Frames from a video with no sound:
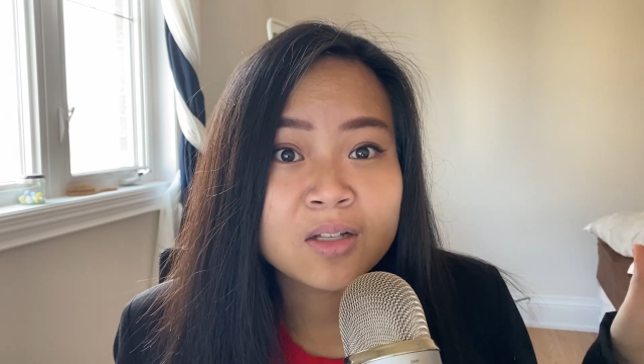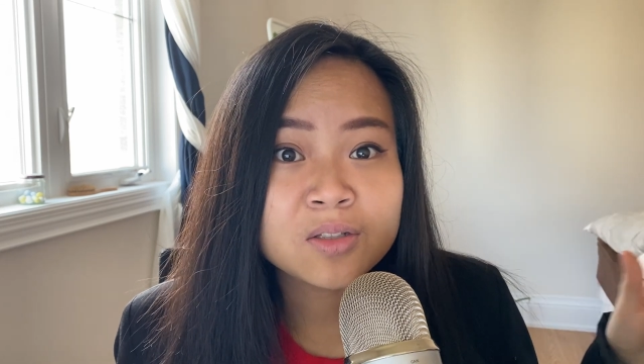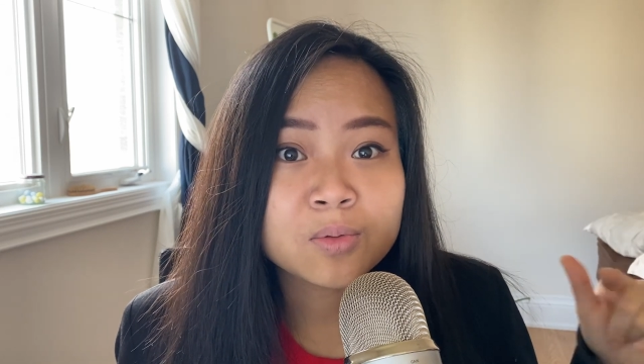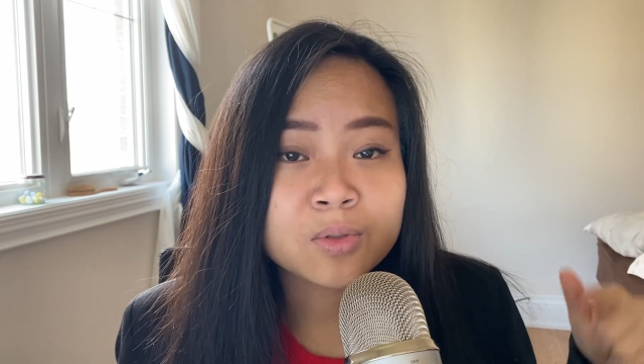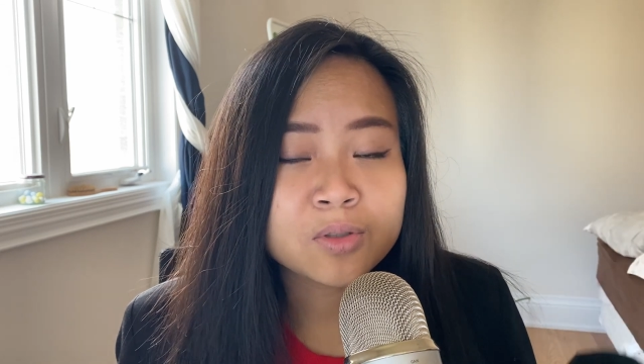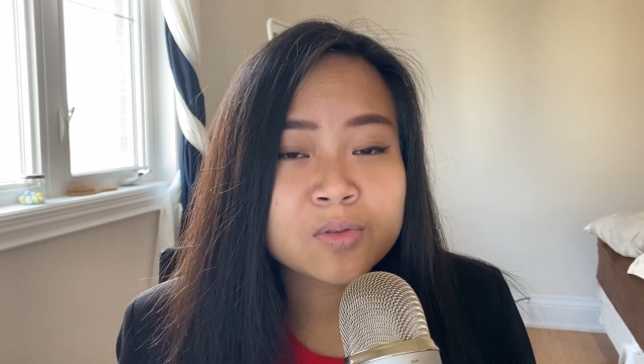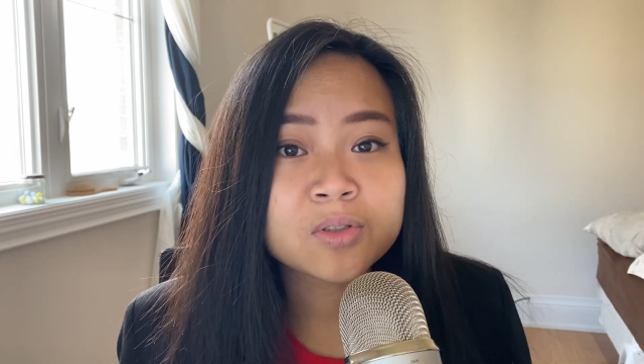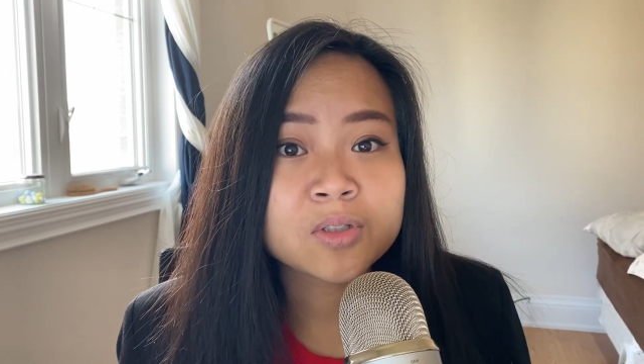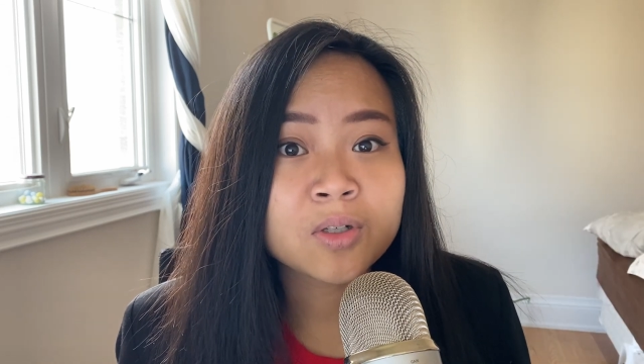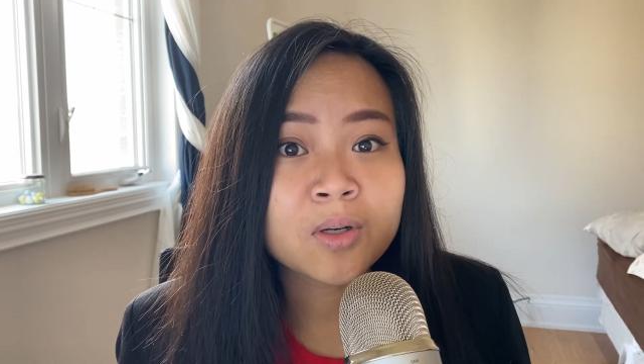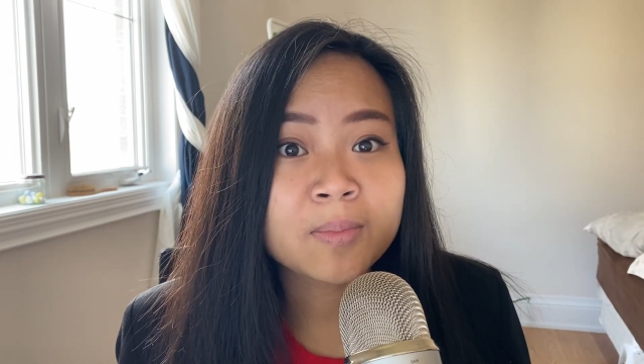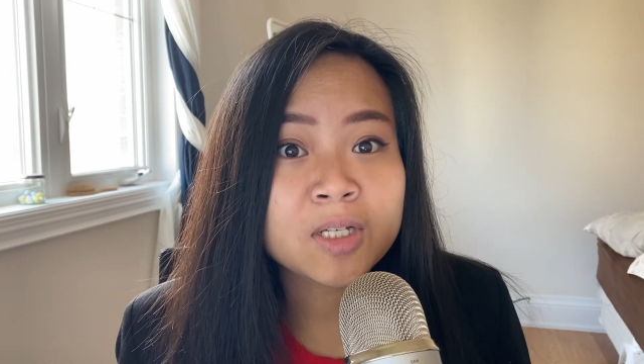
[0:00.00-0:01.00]
to reduce
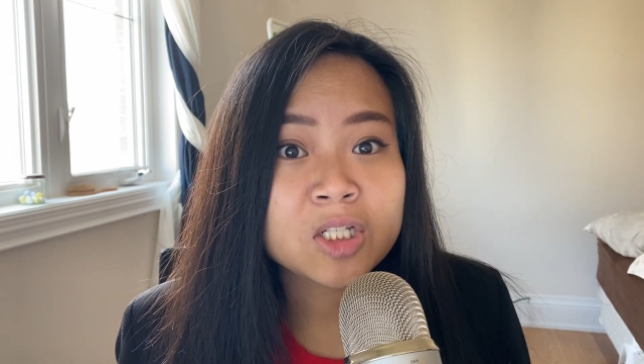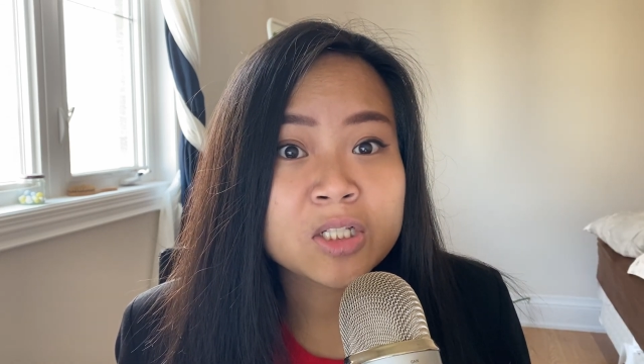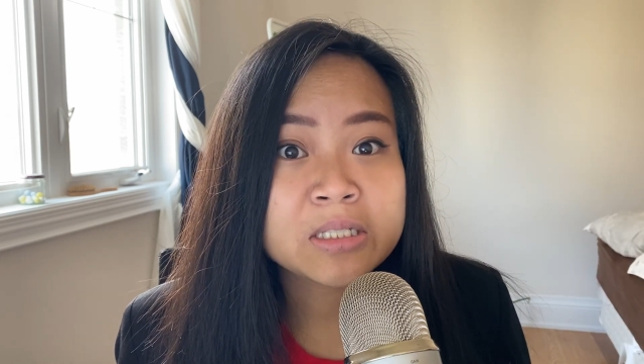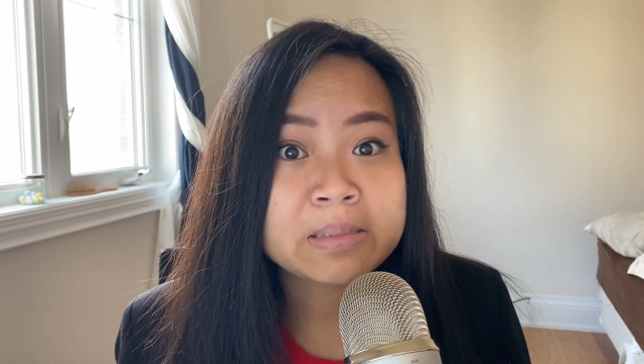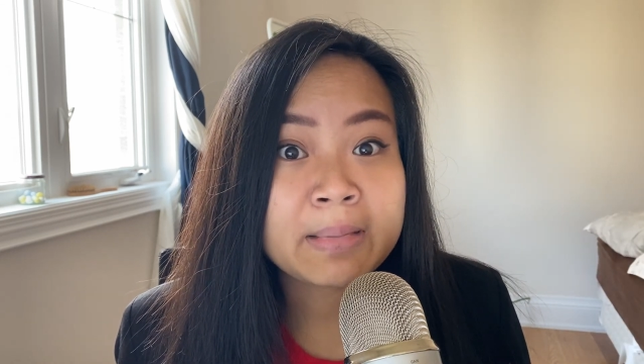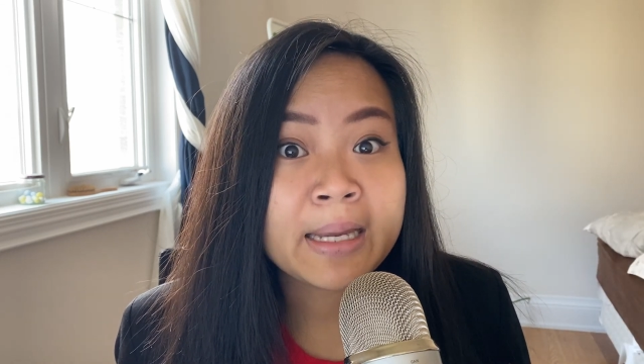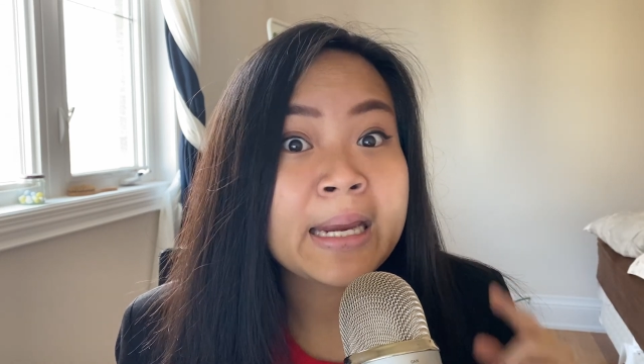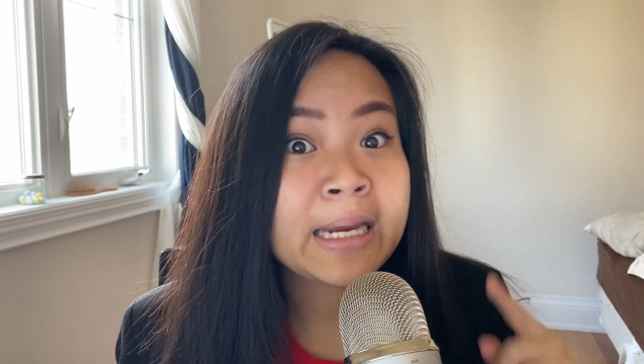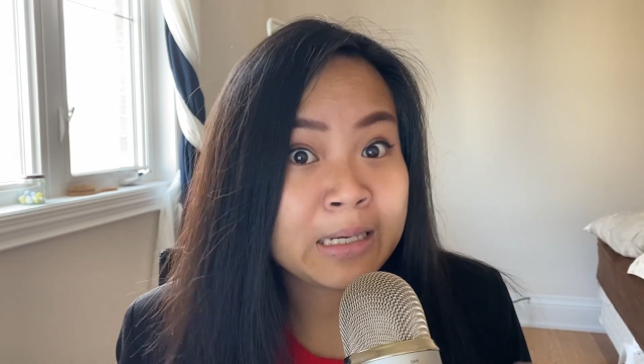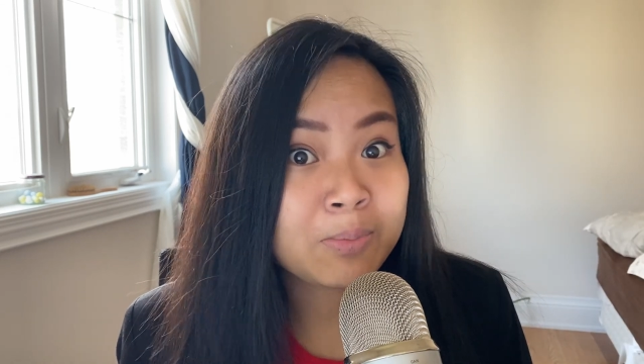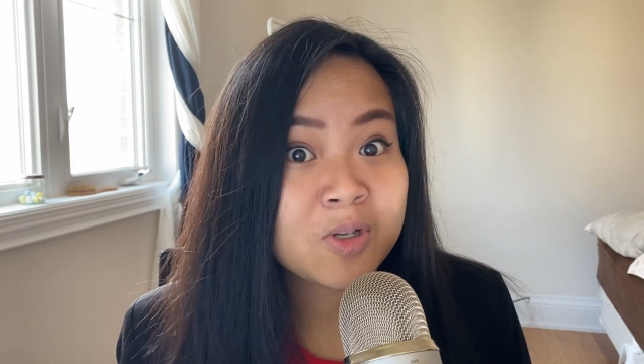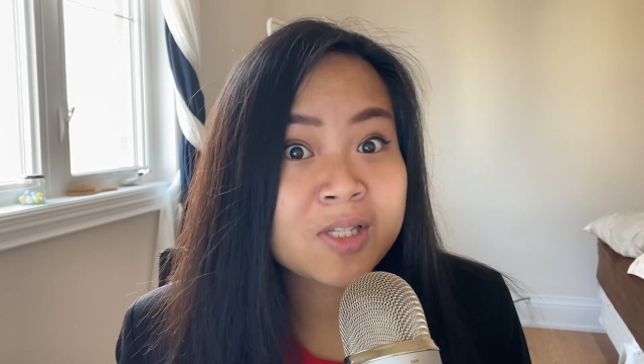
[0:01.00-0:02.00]
their emissions by
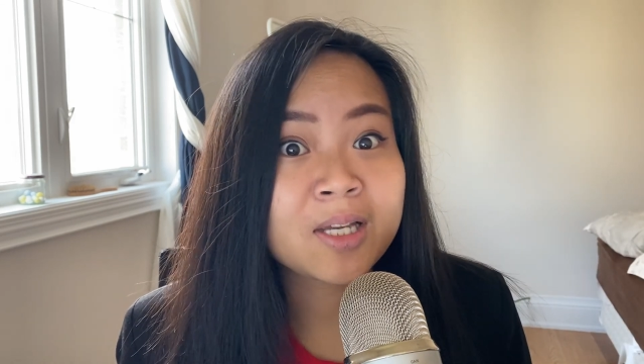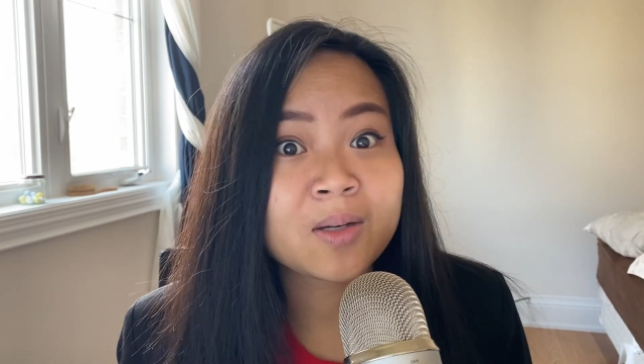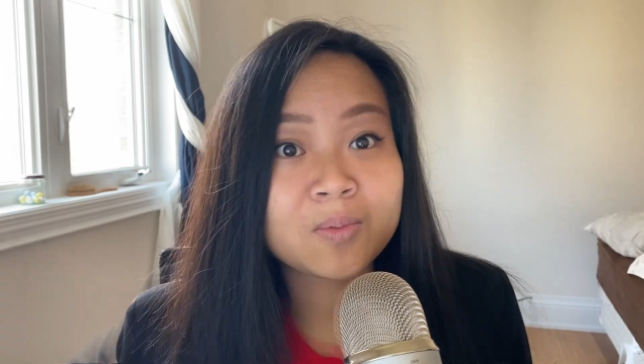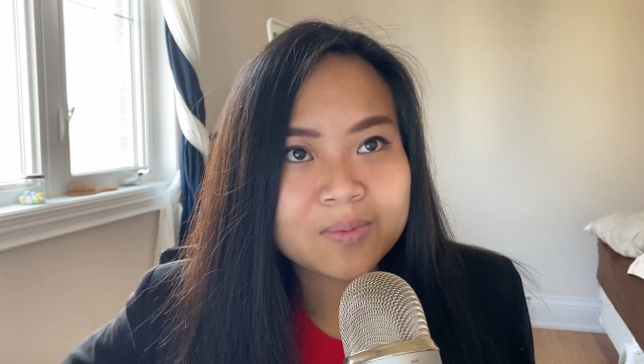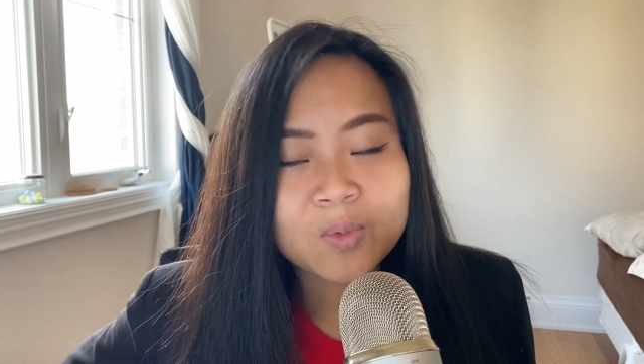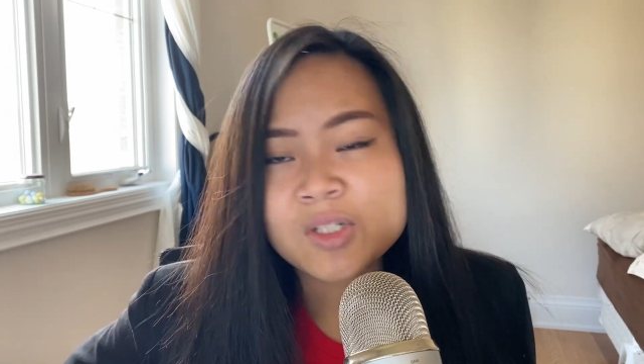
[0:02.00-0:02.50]
80%,